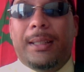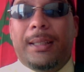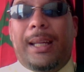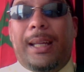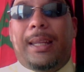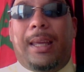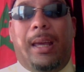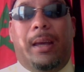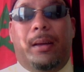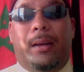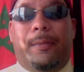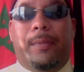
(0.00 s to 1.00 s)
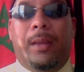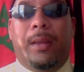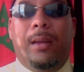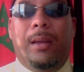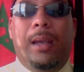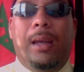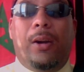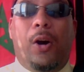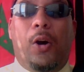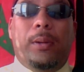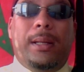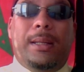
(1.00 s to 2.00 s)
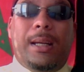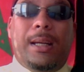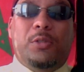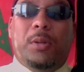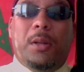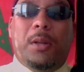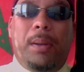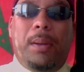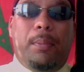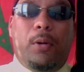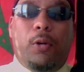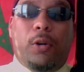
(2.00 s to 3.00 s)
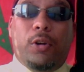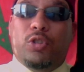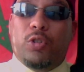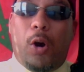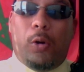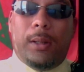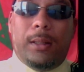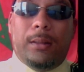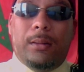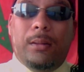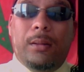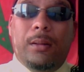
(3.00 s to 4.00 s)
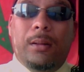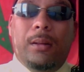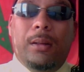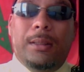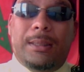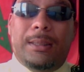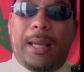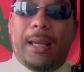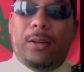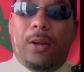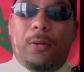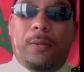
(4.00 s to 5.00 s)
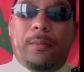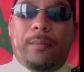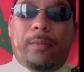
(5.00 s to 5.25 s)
It does not care. It only does what the people who control it say and do,